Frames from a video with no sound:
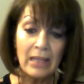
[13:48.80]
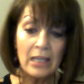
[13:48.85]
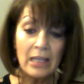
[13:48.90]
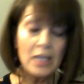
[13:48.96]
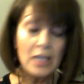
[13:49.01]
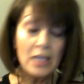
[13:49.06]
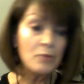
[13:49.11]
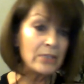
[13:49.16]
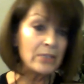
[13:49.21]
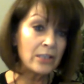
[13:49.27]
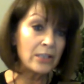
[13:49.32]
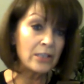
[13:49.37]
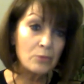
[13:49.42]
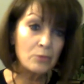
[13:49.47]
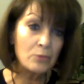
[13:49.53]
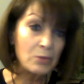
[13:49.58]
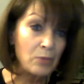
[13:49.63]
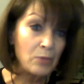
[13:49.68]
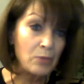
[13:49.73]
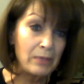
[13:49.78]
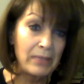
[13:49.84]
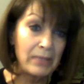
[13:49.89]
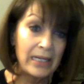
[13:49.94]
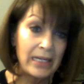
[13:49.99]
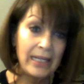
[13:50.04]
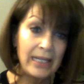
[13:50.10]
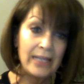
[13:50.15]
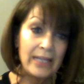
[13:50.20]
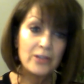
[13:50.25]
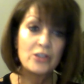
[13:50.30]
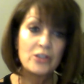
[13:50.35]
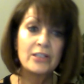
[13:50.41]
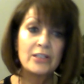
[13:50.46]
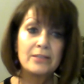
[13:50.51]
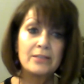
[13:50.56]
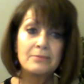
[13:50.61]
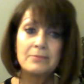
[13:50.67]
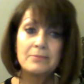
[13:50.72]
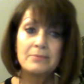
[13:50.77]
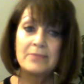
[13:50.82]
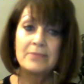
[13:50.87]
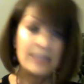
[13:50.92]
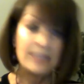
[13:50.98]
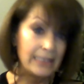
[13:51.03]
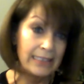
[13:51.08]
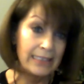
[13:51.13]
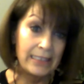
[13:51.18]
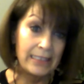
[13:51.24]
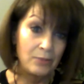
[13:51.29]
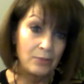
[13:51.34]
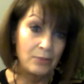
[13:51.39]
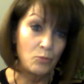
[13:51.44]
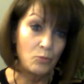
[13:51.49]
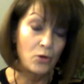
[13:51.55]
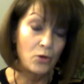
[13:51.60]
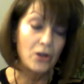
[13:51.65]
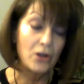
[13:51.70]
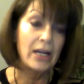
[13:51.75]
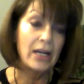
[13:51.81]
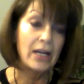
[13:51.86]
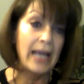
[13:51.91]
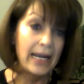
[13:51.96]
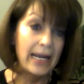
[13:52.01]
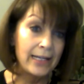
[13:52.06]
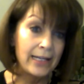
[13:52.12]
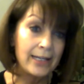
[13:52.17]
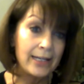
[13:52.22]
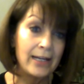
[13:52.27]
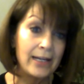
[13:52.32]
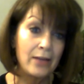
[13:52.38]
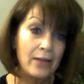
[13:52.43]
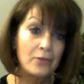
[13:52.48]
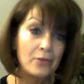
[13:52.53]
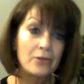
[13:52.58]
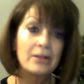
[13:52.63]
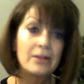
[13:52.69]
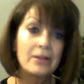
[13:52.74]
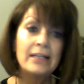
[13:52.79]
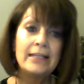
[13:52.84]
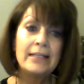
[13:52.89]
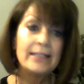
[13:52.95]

We started with one medication, didn't work, added another,